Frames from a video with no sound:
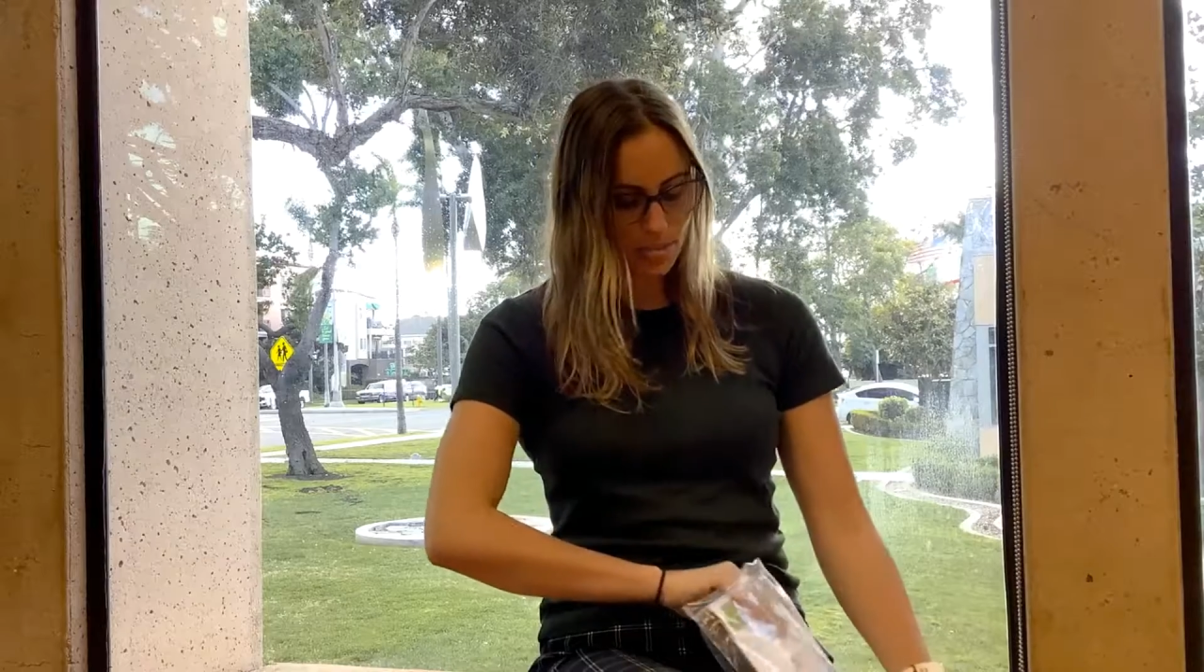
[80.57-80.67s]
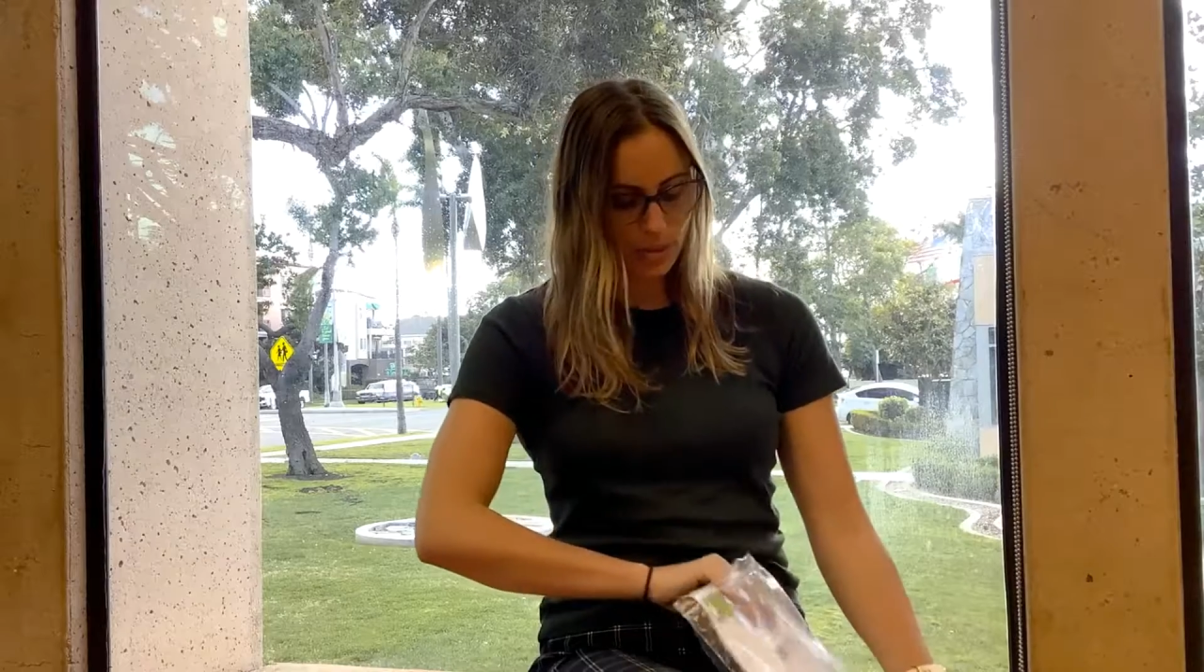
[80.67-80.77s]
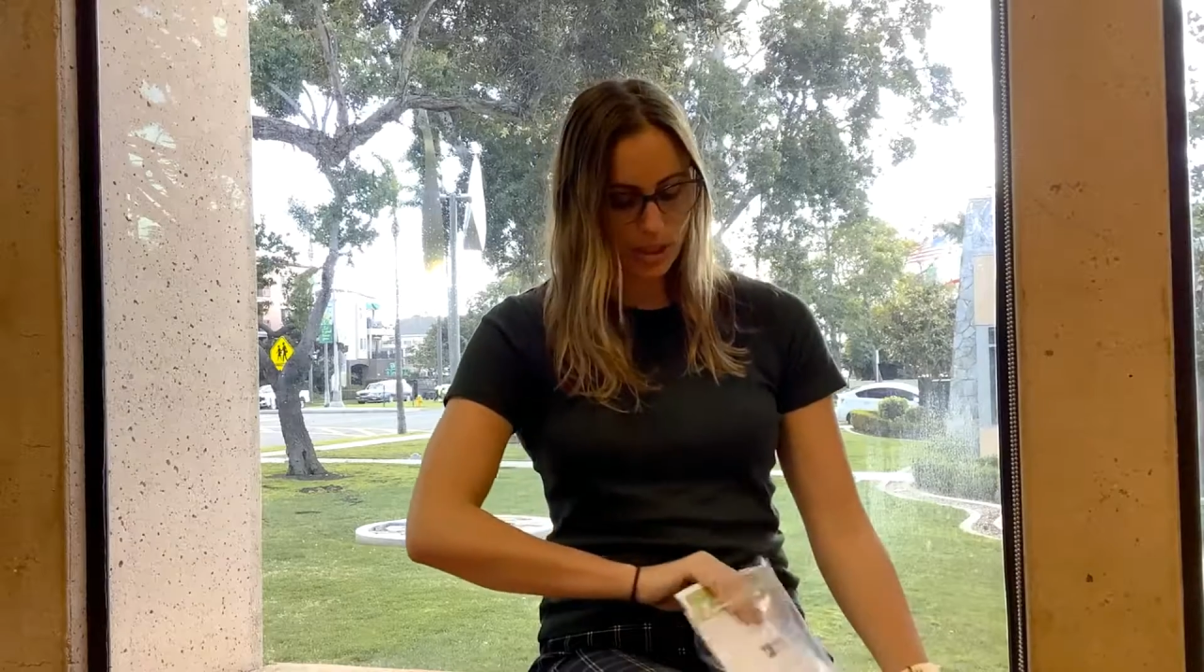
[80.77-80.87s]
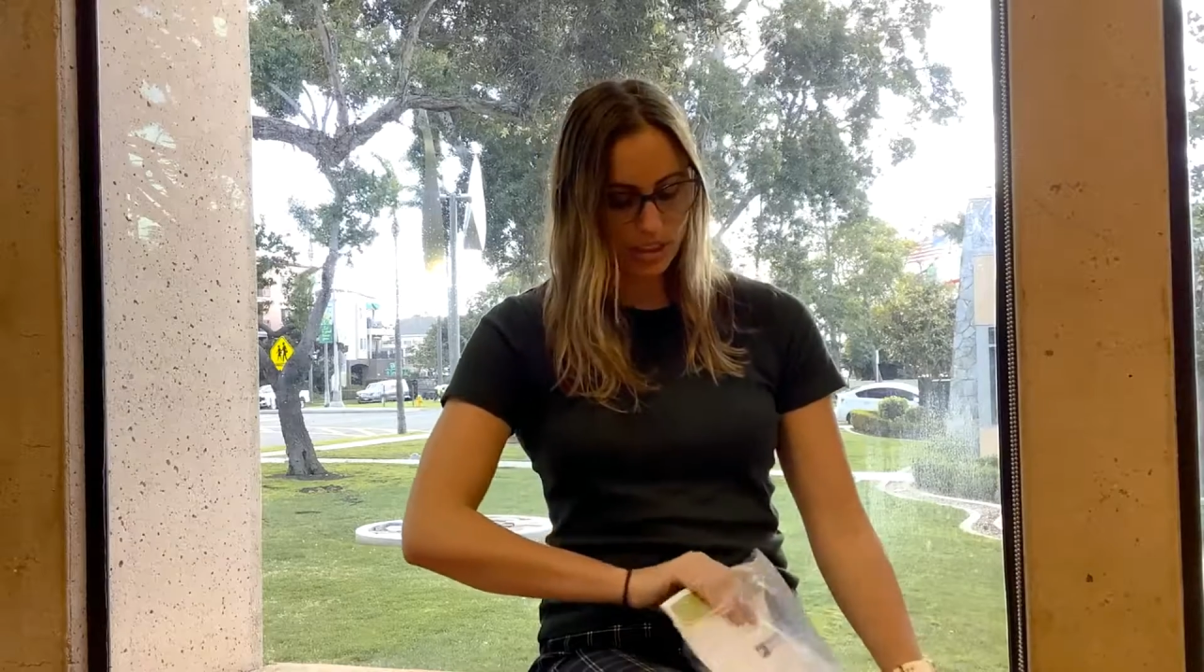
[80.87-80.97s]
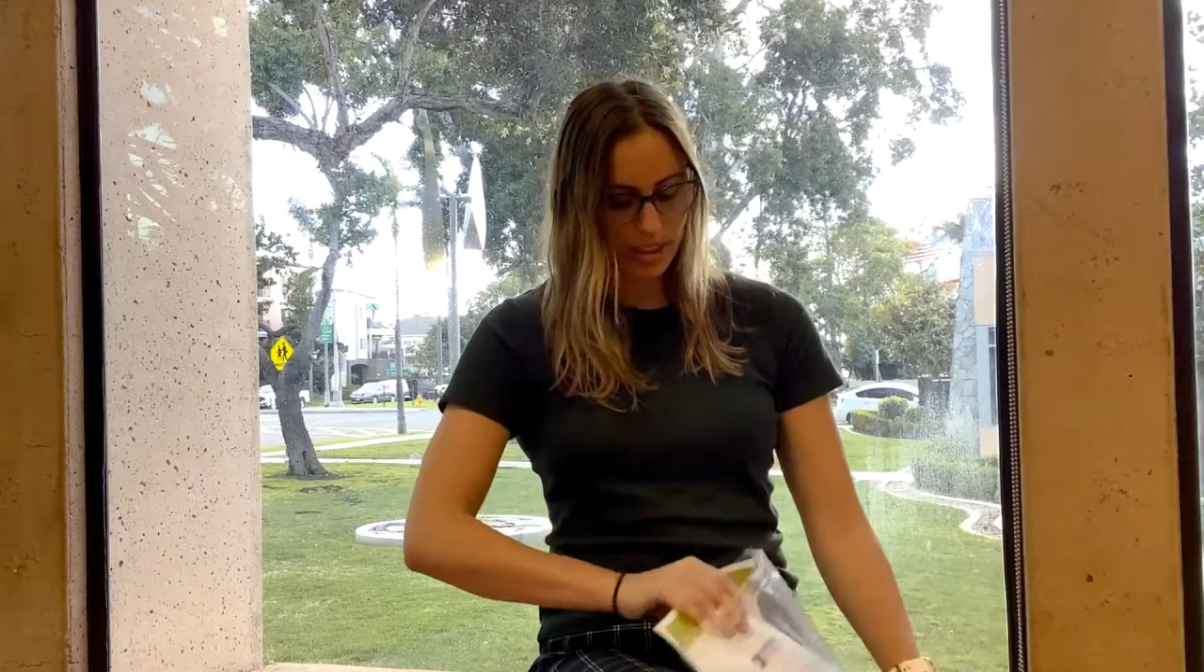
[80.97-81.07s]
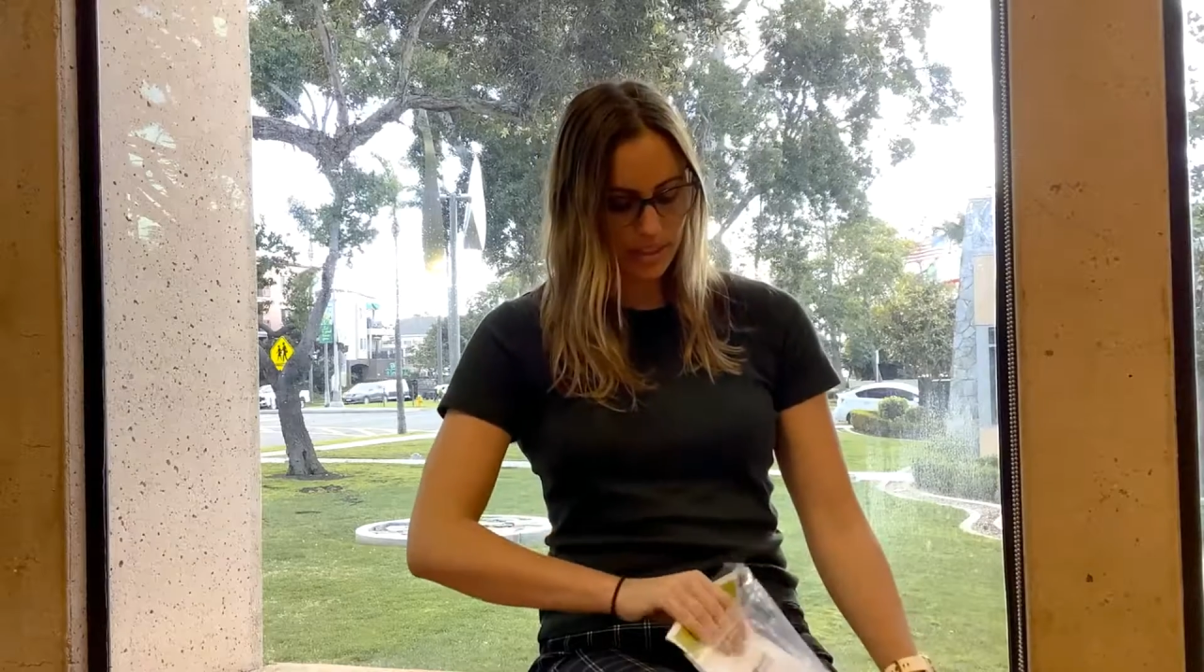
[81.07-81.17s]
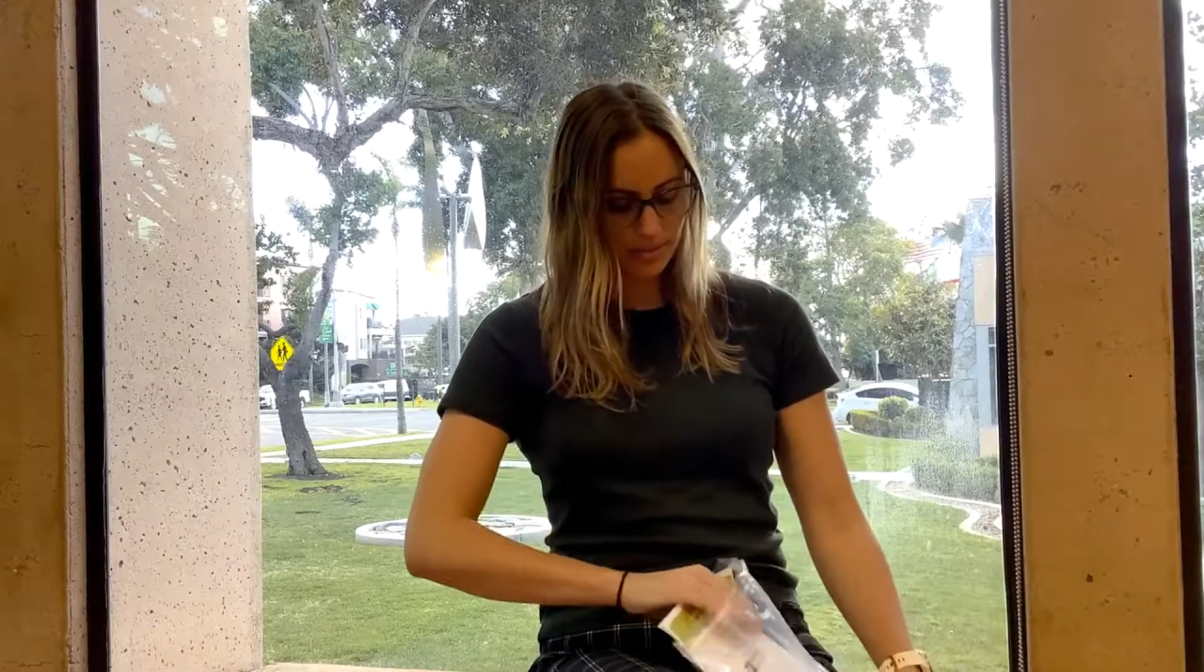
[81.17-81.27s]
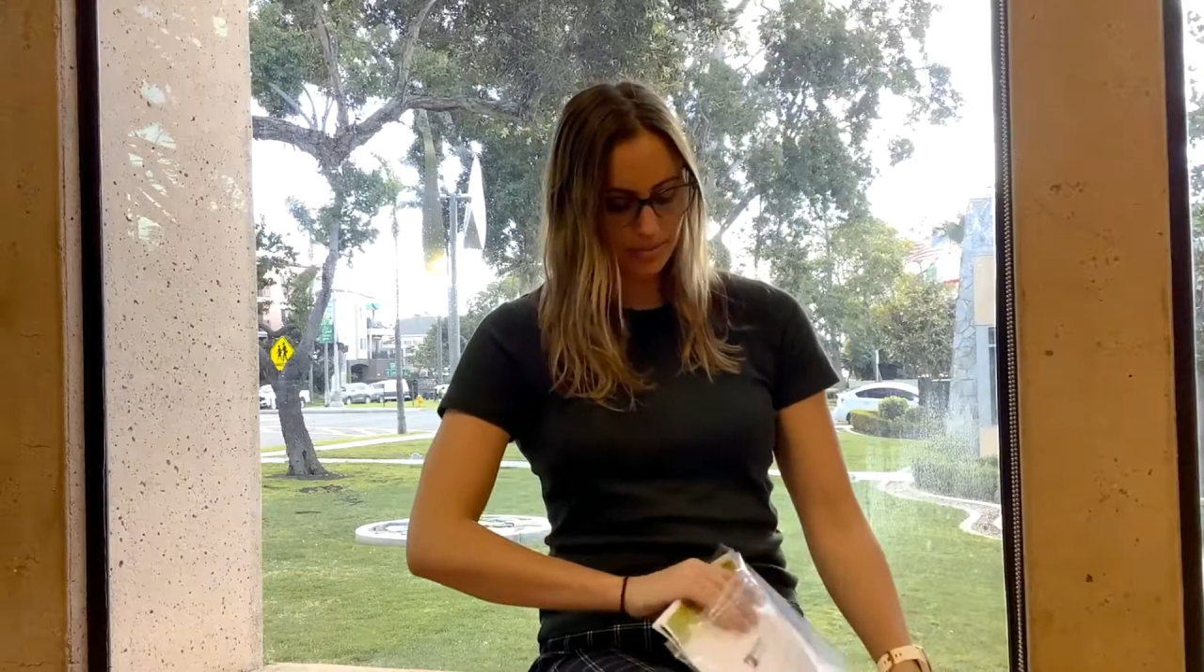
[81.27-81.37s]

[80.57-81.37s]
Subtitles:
booklet